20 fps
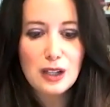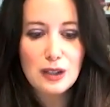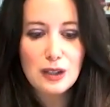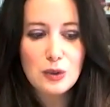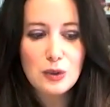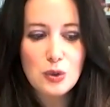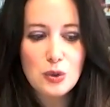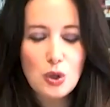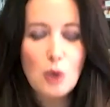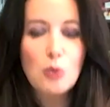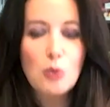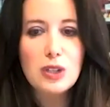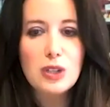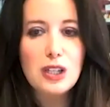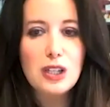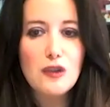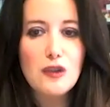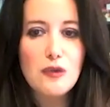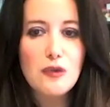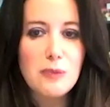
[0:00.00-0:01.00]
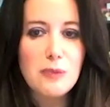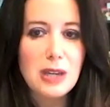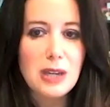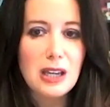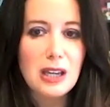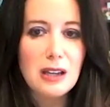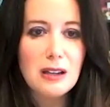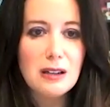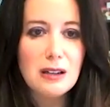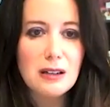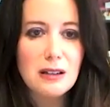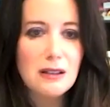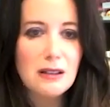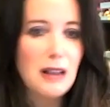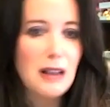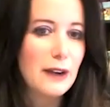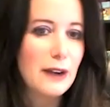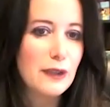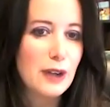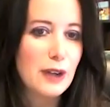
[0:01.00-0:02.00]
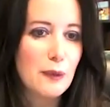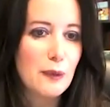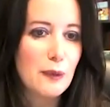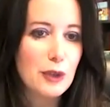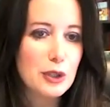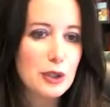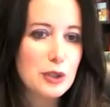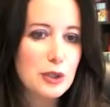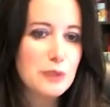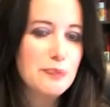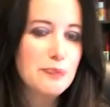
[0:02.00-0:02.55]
don't give me a lot of comfort.